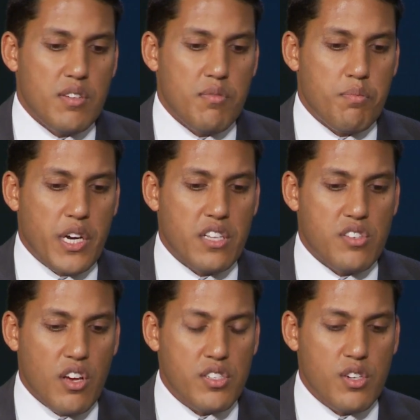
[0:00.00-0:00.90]
but it's
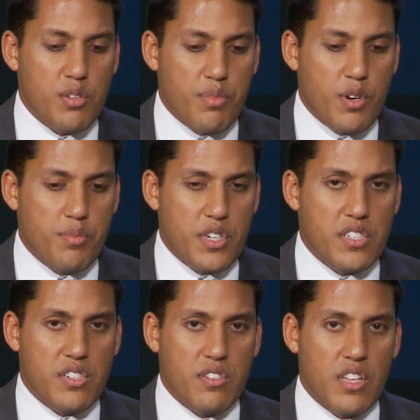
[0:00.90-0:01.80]
also appropriate
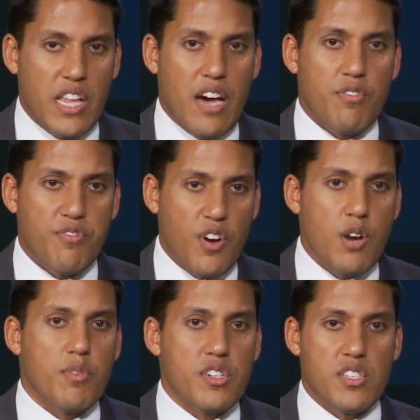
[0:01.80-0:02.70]
to allow
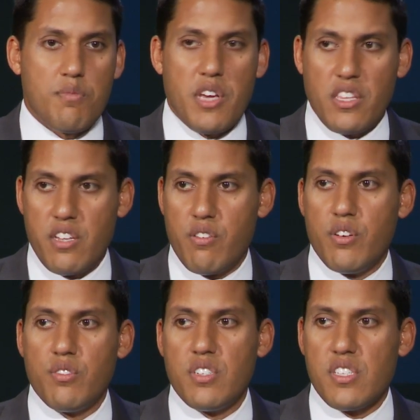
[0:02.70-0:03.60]
farmers to make their
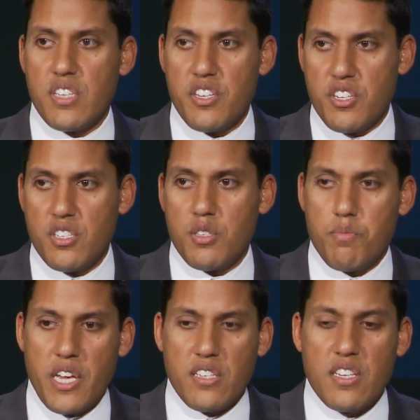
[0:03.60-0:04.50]
own decisions
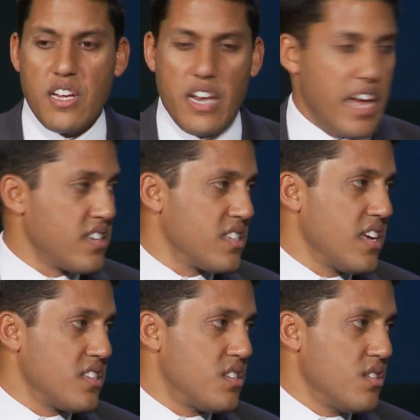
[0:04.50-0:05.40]
based on
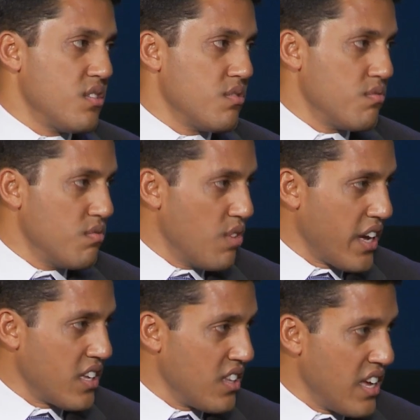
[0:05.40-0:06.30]
access to
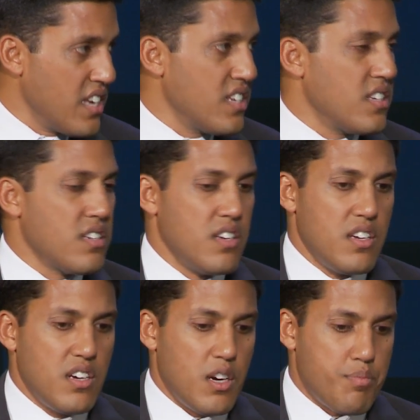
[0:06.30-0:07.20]
regulated,
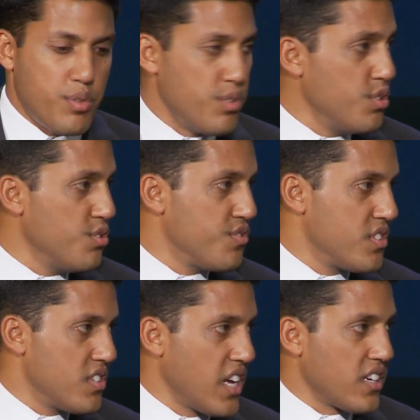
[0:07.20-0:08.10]
approved
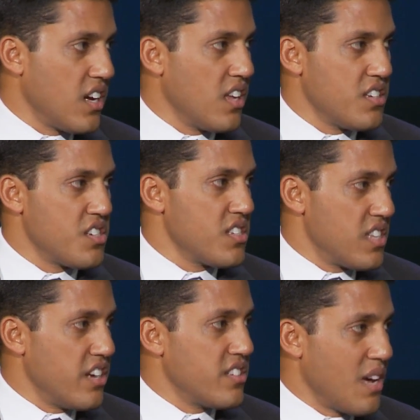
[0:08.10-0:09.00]
technologies
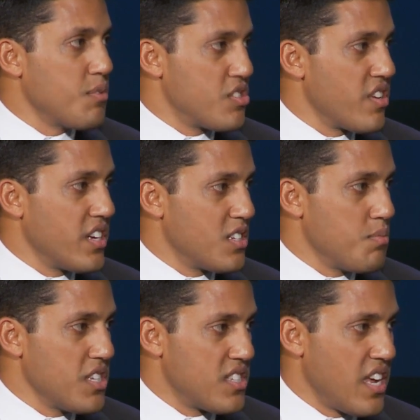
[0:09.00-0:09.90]
that are demonstrated to
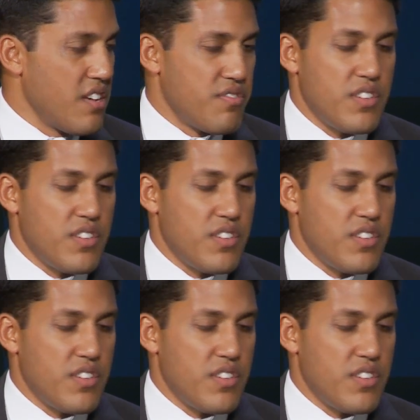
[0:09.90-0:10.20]
be safe.